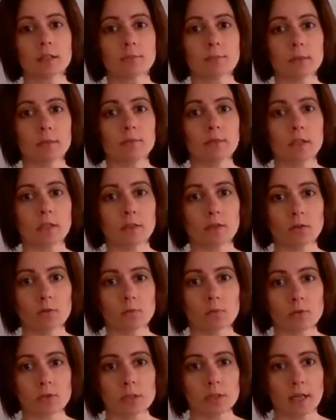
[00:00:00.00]
I've been vegan
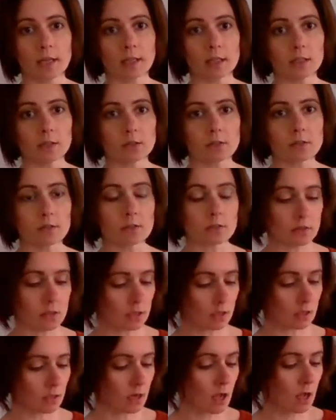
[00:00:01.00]
almost 9 years this
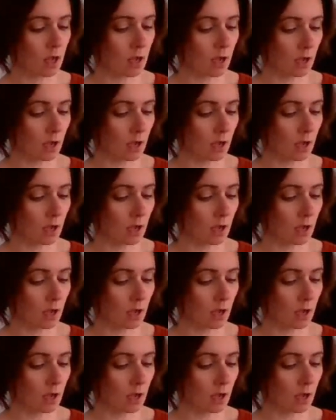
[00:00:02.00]
year.